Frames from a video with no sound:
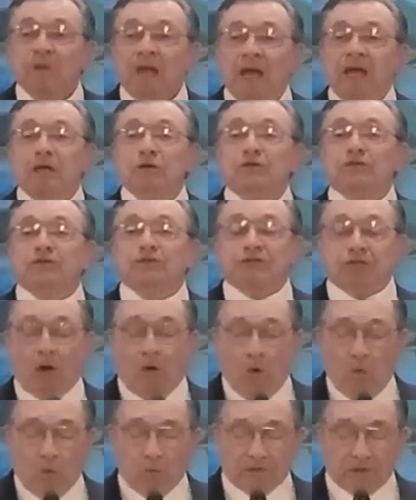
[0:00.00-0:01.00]
He's
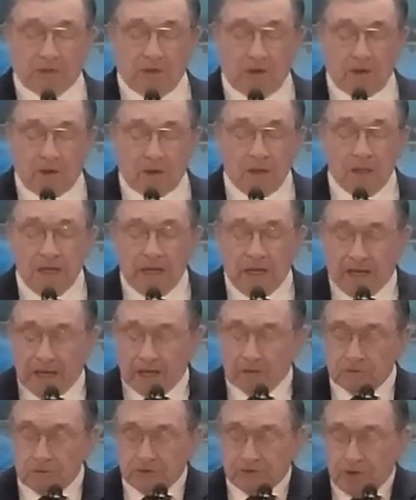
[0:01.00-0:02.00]
chosen us
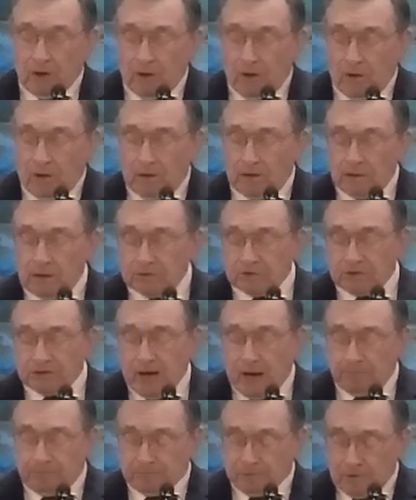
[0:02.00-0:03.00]
in John
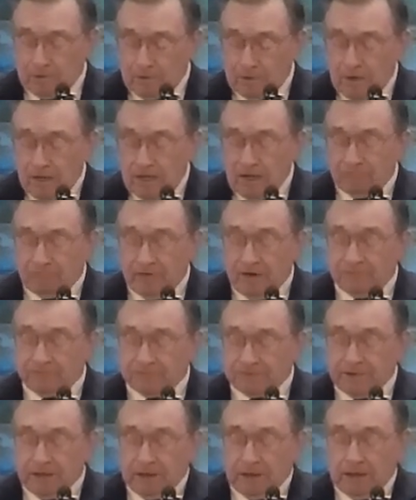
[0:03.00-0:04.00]
chapter
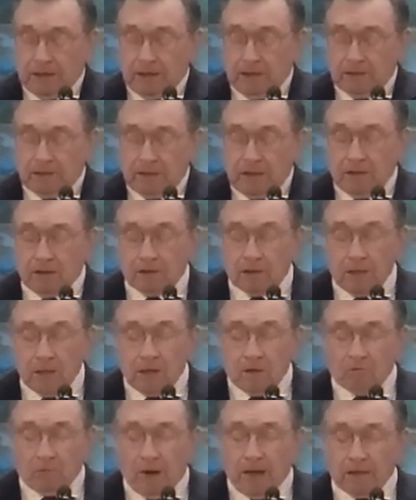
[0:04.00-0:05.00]
15,
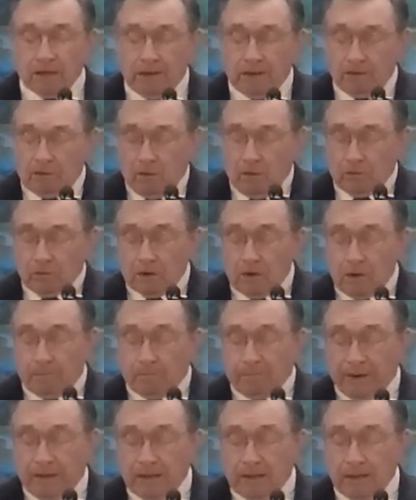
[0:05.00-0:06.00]
right here on
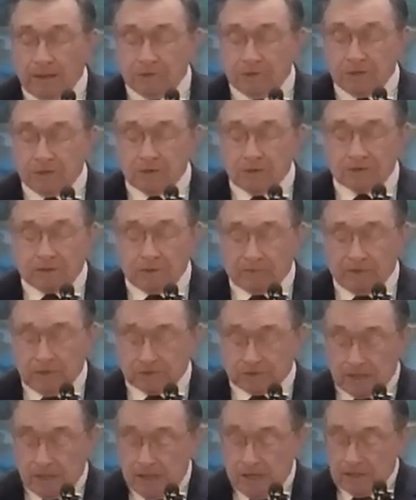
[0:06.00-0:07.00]
the pages of
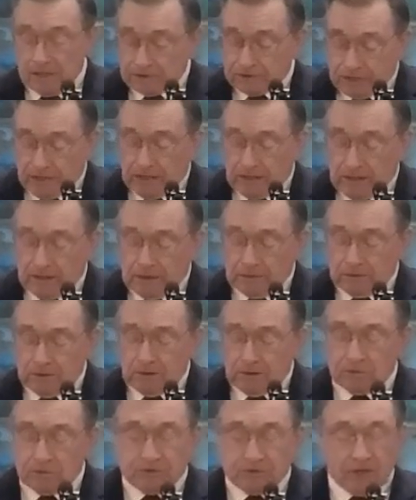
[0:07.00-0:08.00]
this King
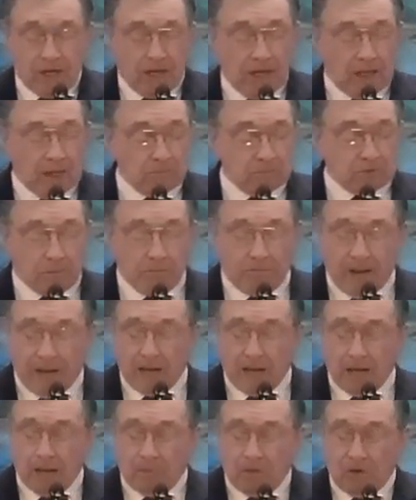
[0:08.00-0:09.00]
James
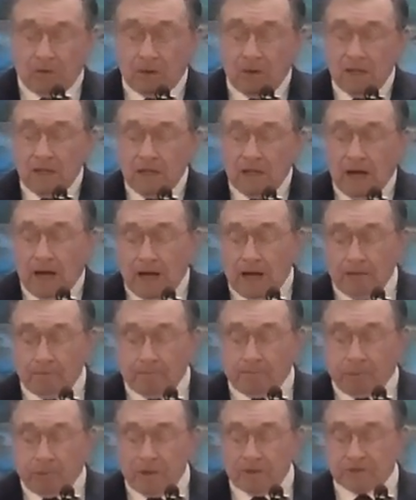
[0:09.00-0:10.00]
Bible
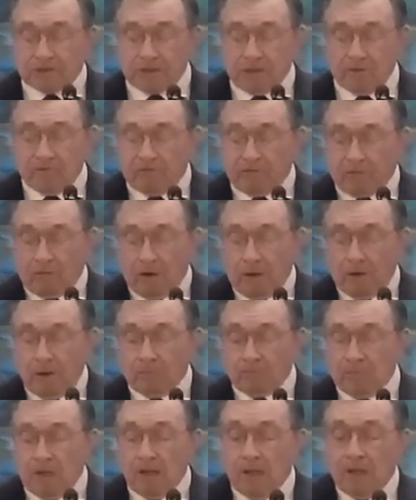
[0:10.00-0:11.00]
I'm preaching
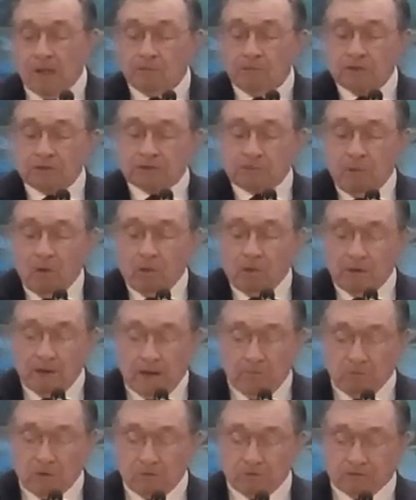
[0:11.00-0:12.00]
from this morning.
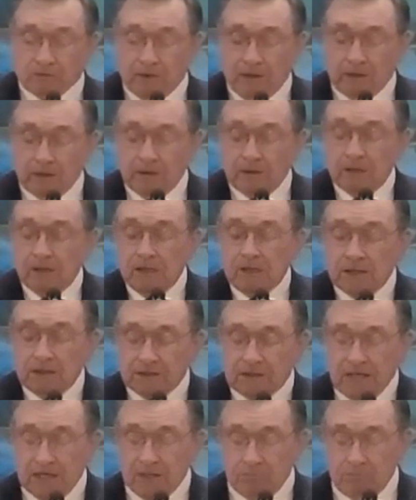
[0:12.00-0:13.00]
I'm going to try to
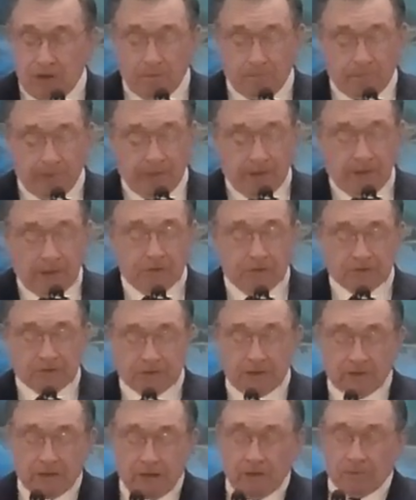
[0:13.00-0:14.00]
keep my page
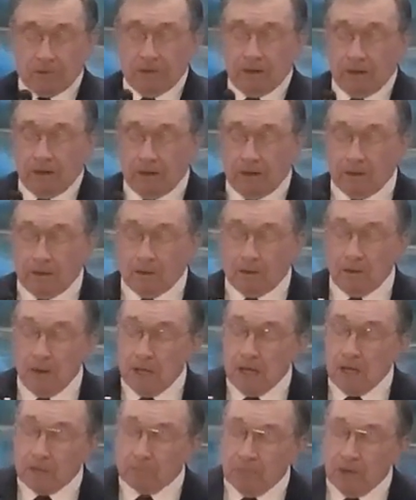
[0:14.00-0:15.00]
together
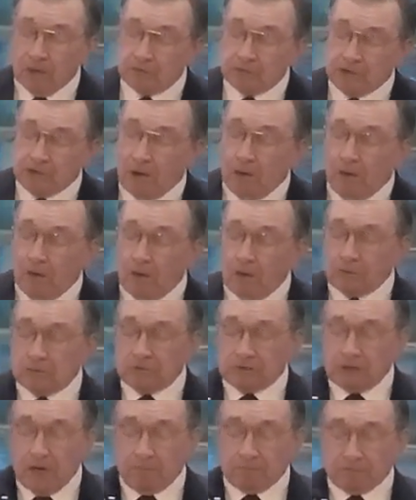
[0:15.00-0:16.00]
here. But John
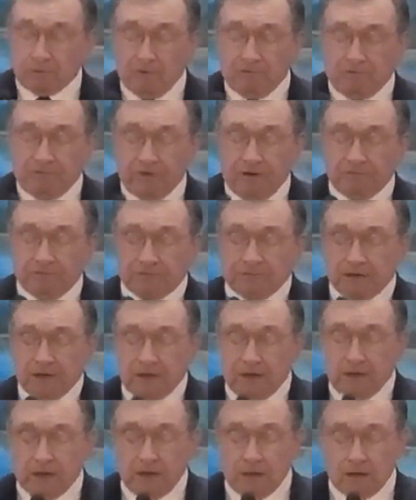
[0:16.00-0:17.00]
chapter
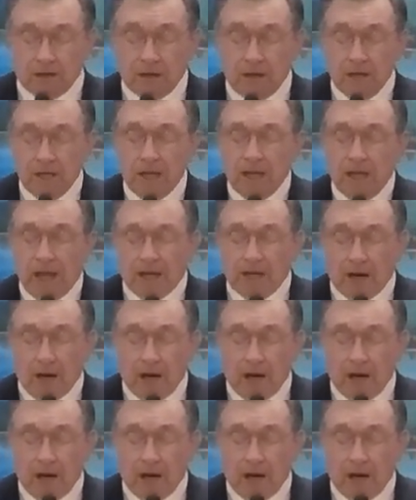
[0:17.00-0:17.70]
15, and